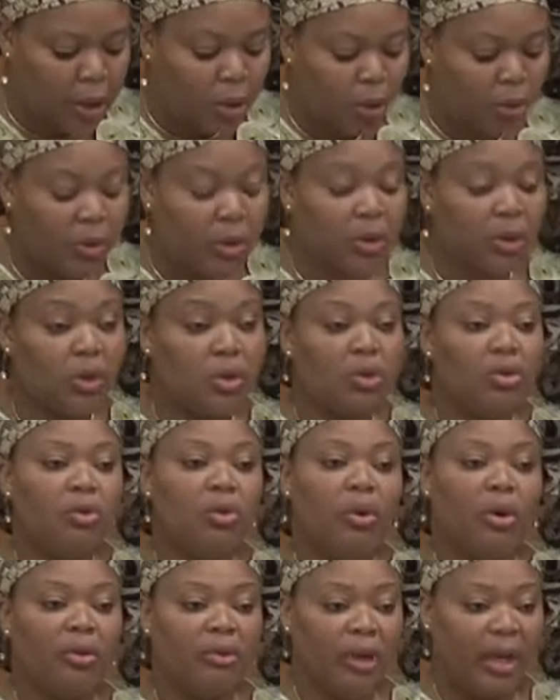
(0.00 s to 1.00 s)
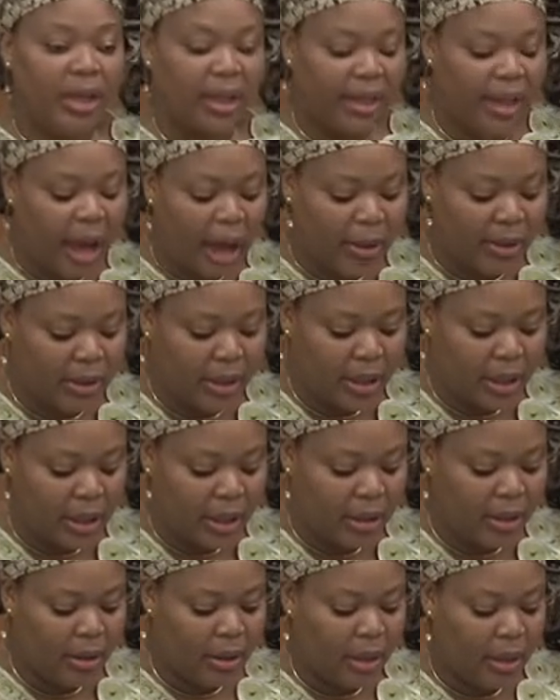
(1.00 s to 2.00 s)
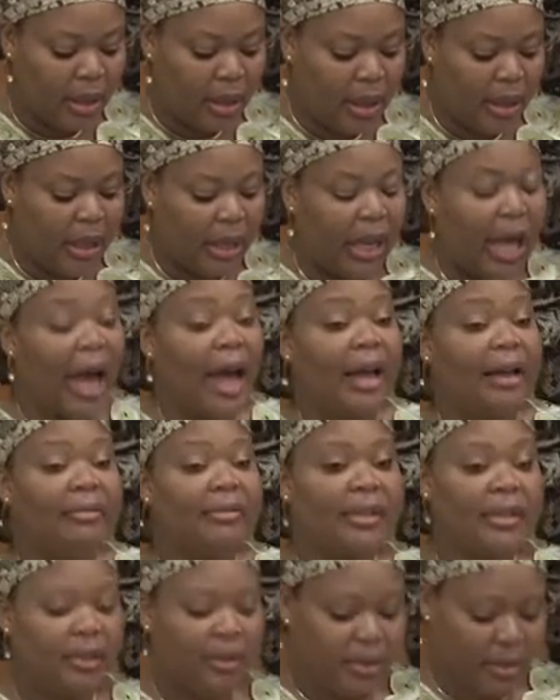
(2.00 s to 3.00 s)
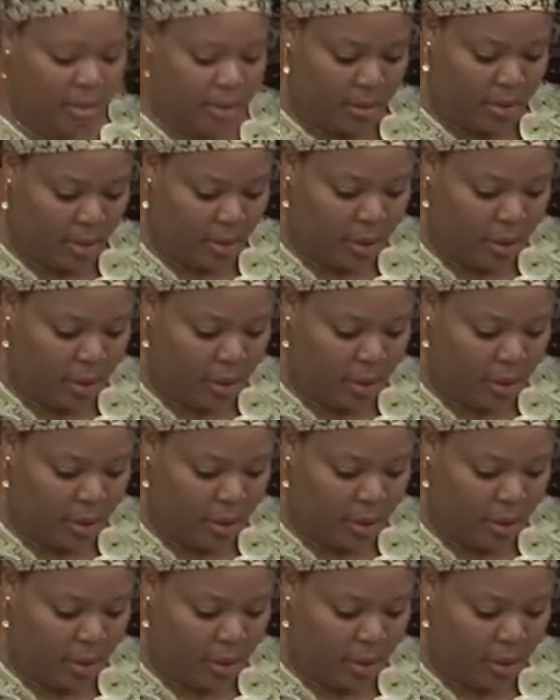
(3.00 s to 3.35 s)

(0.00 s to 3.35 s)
close to 200,000 lives,